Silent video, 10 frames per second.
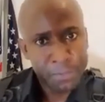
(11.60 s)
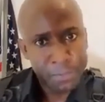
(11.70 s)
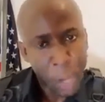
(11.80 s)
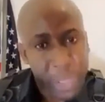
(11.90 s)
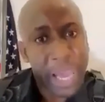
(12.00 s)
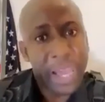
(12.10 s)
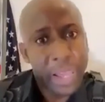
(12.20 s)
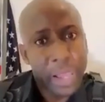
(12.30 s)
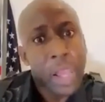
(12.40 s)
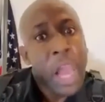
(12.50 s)
Okay?
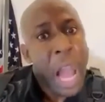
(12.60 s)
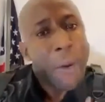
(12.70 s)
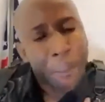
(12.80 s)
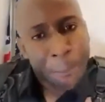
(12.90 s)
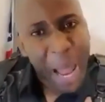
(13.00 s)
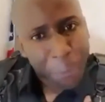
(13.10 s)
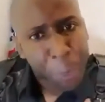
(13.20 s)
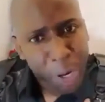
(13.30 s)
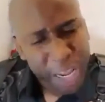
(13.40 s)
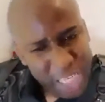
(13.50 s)
Our black
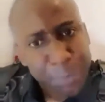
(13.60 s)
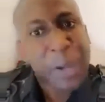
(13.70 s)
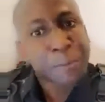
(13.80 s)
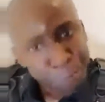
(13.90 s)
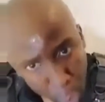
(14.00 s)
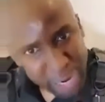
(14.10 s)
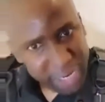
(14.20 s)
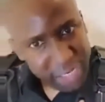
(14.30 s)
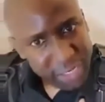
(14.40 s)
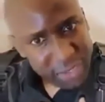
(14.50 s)
brother is being
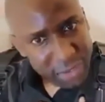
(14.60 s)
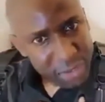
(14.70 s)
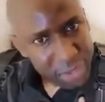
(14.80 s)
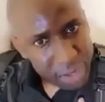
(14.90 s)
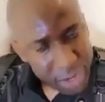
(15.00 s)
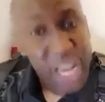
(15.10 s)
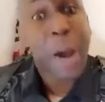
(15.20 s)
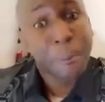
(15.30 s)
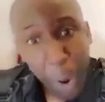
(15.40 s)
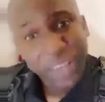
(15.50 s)
murdered in a
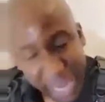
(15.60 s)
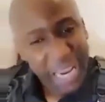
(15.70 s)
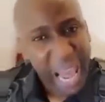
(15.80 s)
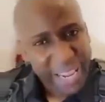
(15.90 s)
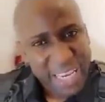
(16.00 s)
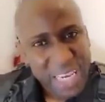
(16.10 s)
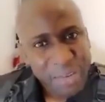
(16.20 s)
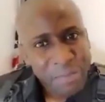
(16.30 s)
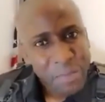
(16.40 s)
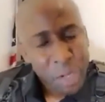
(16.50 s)
broad daylight.
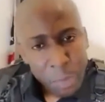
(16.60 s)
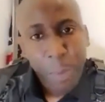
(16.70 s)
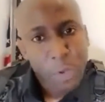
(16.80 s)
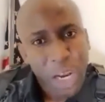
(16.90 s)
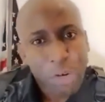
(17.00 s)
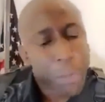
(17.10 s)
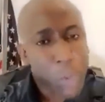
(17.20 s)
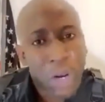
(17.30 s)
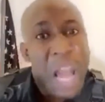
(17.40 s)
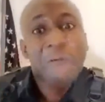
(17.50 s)
But Donald Trump, you
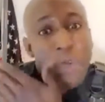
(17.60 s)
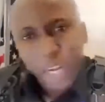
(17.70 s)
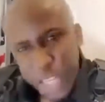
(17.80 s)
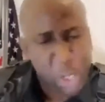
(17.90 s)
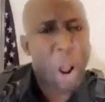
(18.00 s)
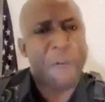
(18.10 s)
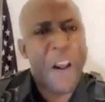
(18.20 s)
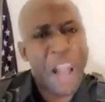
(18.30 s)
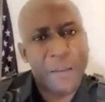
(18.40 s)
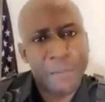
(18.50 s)
don't have nothing to offer.